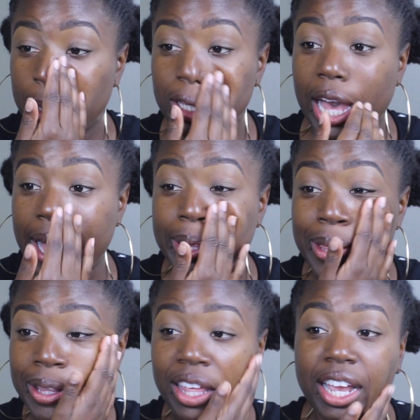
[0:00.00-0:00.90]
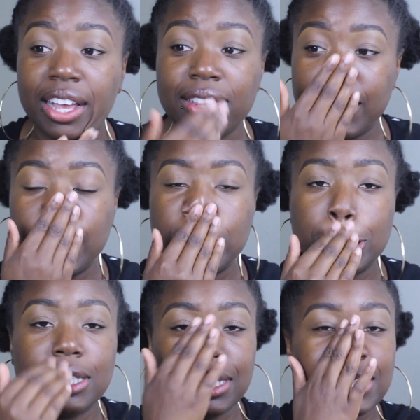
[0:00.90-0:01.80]
yeah, the
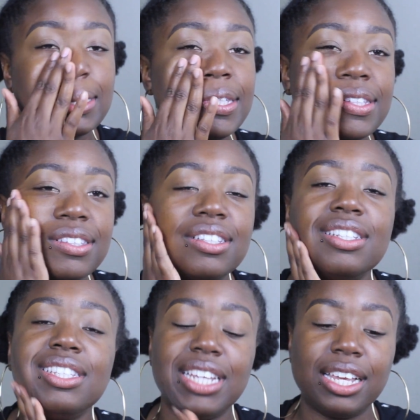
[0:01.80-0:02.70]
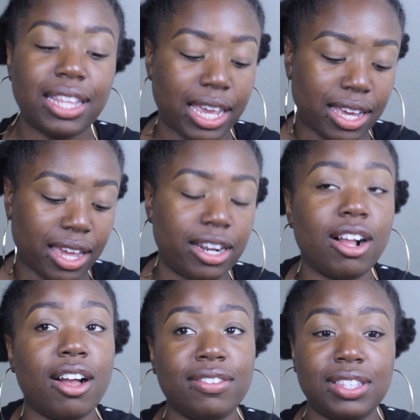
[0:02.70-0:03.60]
daylight kind
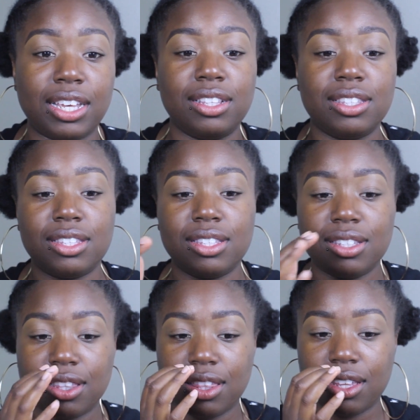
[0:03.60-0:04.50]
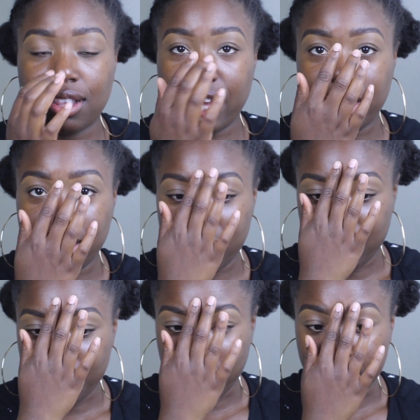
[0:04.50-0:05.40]
of offsets the lighting
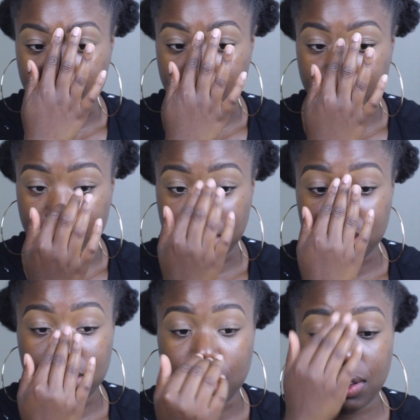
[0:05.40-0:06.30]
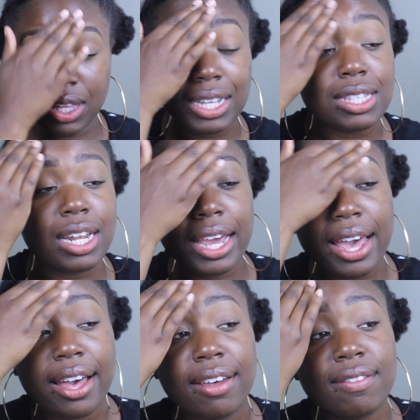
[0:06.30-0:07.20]
in my room, like the studio lights that I
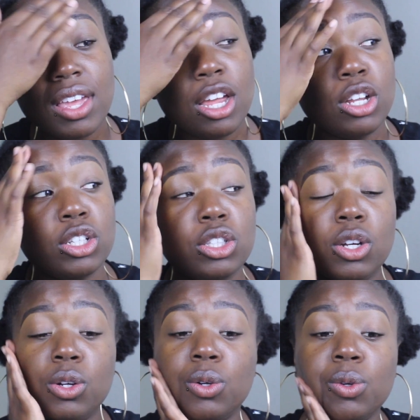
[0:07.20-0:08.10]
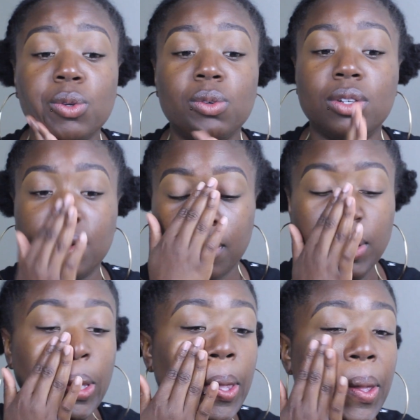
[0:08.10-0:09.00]
have. So
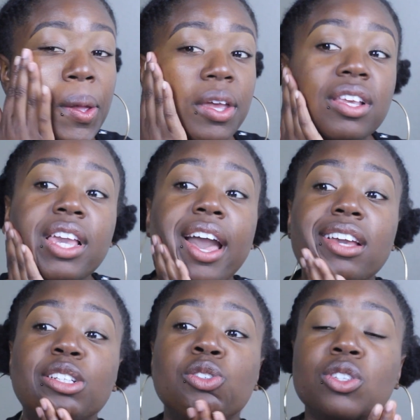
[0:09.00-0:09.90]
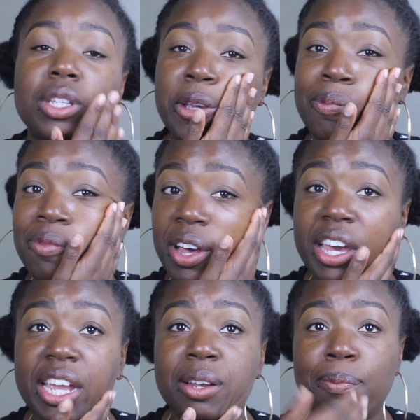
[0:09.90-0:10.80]
yeah, usually I'm
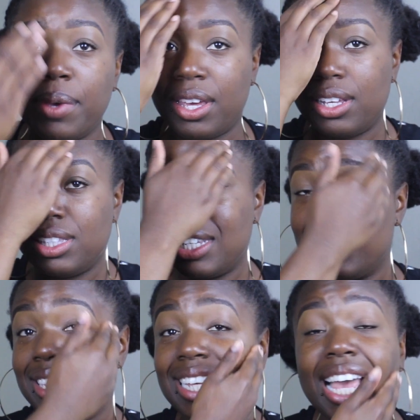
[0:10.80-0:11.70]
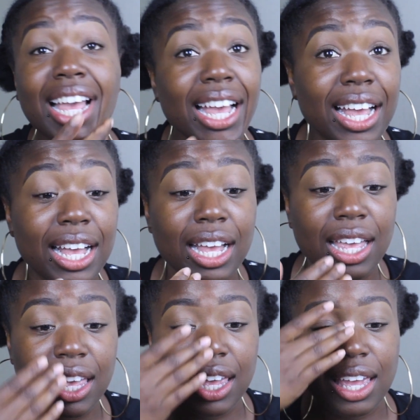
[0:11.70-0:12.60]
fine, but today
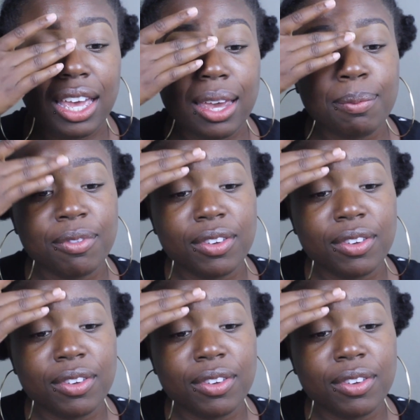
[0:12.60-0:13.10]
I'm